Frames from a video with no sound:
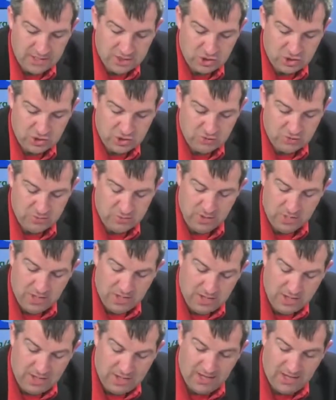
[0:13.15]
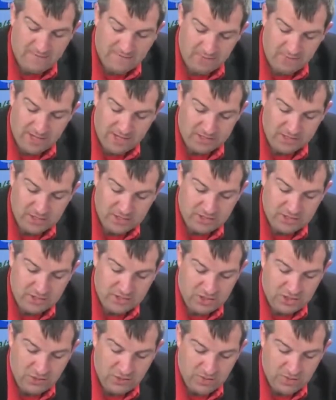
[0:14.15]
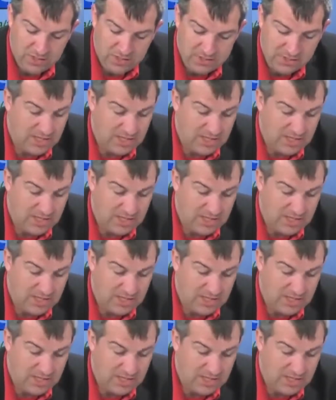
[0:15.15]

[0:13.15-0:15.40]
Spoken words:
issue if elected to the U.S.